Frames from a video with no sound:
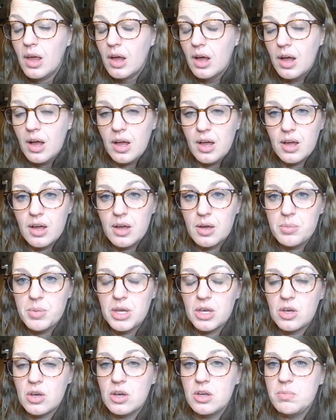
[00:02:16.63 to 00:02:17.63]

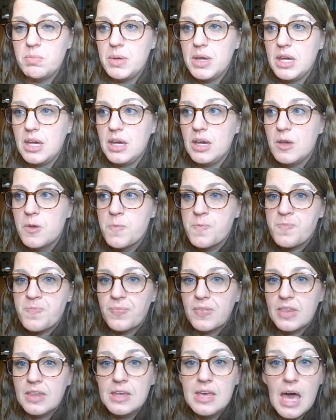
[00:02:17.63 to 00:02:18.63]
It could be
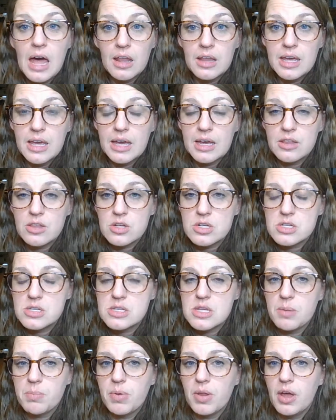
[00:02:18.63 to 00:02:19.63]
yelling at their
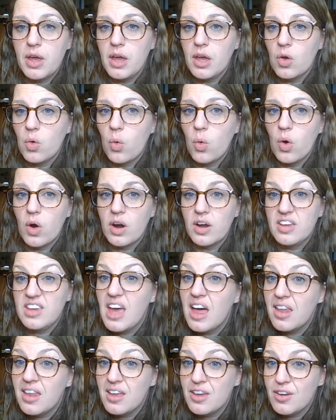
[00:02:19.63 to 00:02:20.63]
sibling or
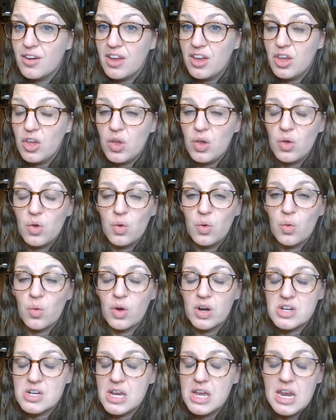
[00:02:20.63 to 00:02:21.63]
yelling at you
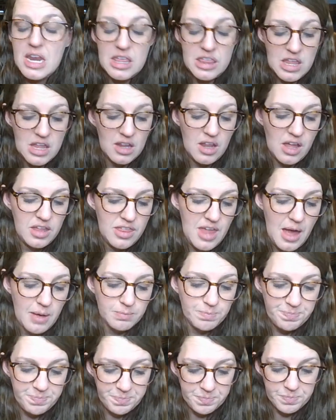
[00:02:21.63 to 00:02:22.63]
or anything like that.
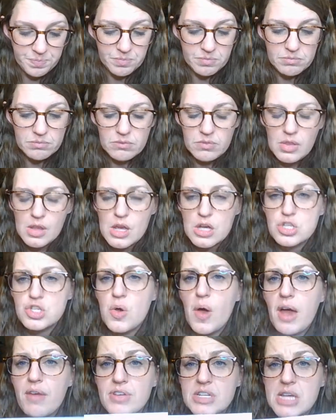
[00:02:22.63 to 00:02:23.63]

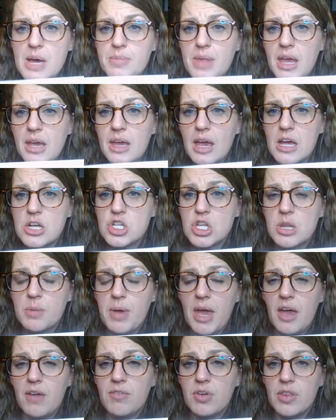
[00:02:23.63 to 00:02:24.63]
So every time they engage in the
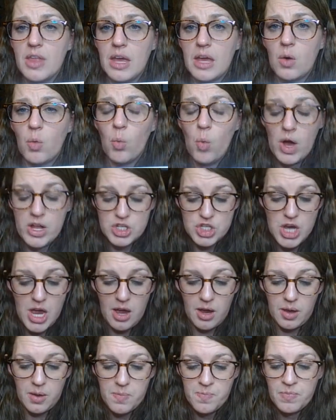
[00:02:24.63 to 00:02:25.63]
behavior, they get one
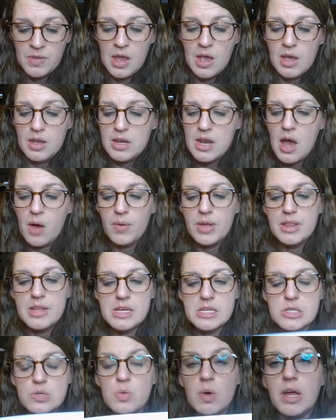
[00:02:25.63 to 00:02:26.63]
check. Now in
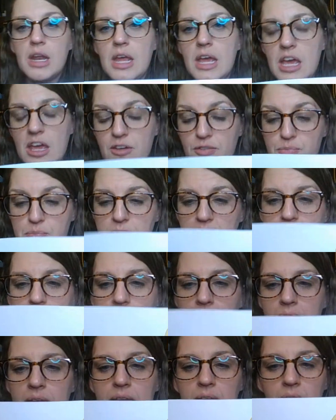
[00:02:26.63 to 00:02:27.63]
this one, if
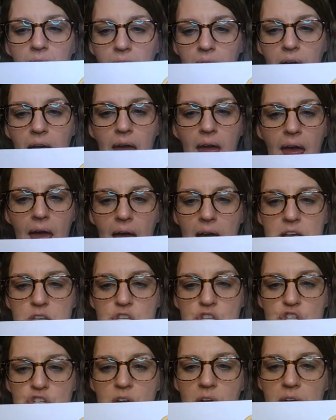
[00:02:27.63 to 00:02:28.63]
Michaela
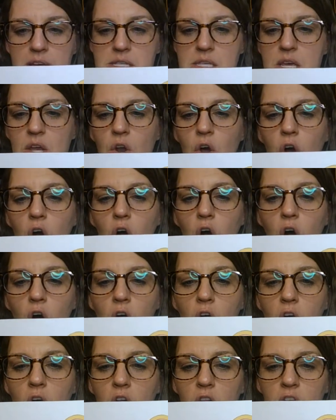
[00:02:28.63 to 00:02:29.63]
has checks in
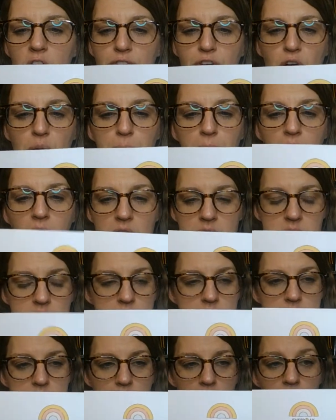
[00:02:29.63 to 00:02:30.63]
all of her
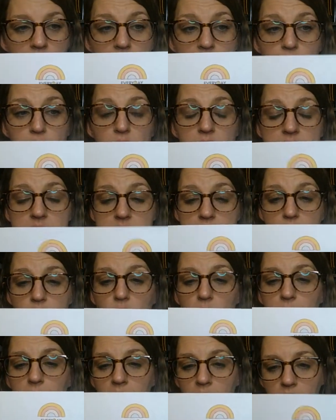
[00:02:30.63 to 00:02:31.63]
boxes, every
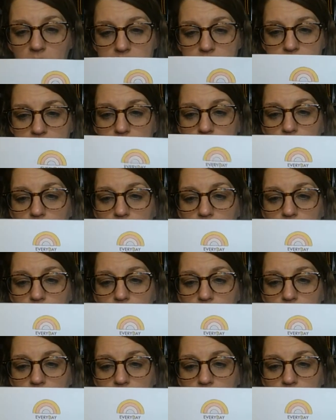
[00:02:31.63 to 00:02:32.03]
single box,